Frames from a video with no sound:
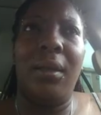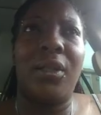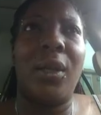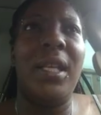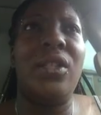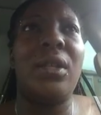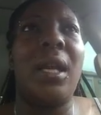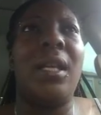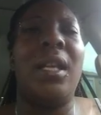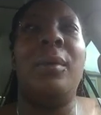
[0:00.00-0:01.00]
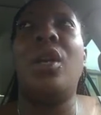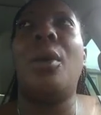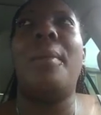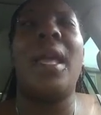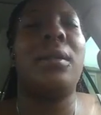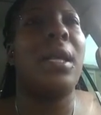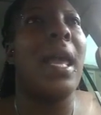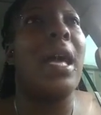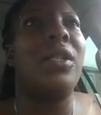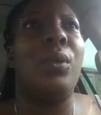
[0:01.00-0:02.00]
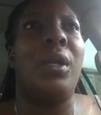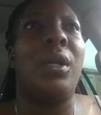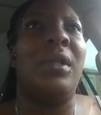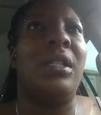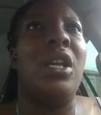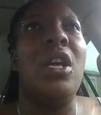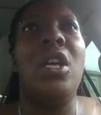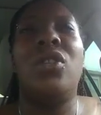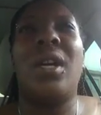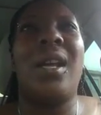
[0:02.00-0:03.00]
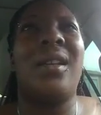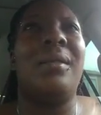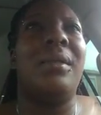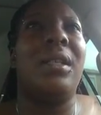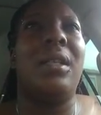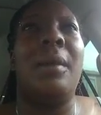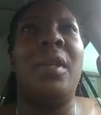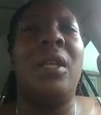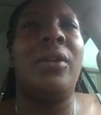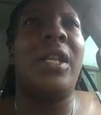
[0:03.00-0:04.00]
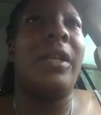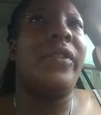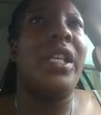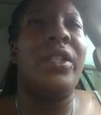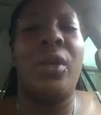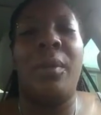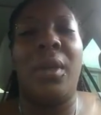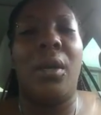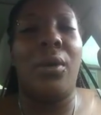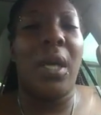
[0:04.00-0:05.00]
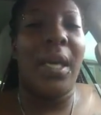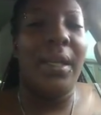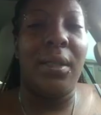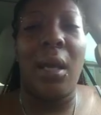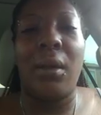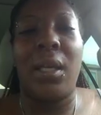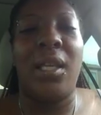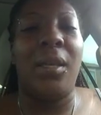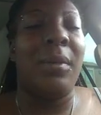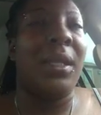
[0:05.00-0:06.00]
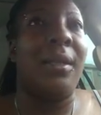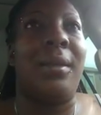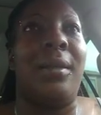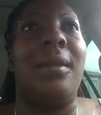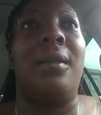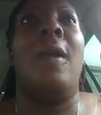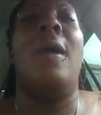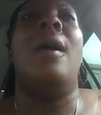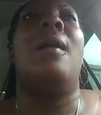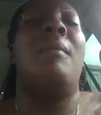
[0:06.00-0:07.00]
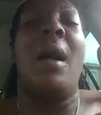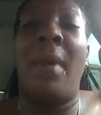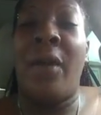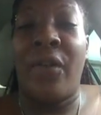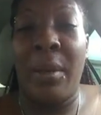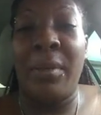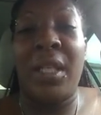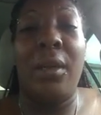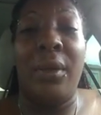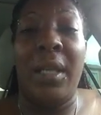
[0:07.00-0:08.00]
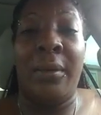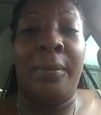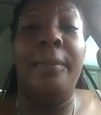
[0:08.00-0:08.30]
to get me to go back to the house with him and trying to let me know that everything's going to be okay. He's not going to kill me. My mind frame is kill him.